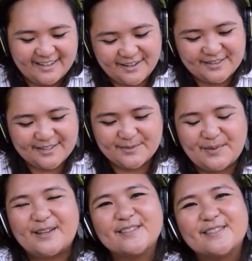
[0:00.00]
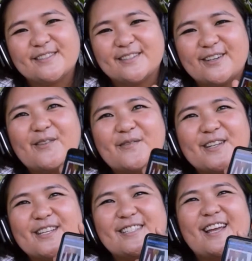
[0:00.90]
I like these pants
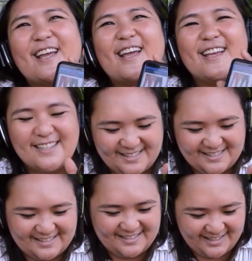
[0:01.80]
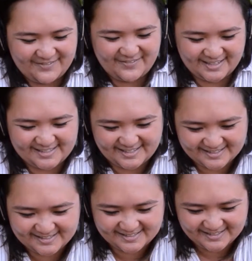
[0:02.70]
combinations. It makes
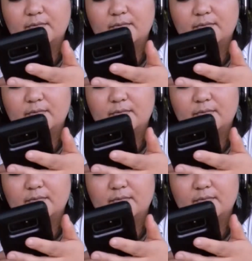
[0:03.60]
sense.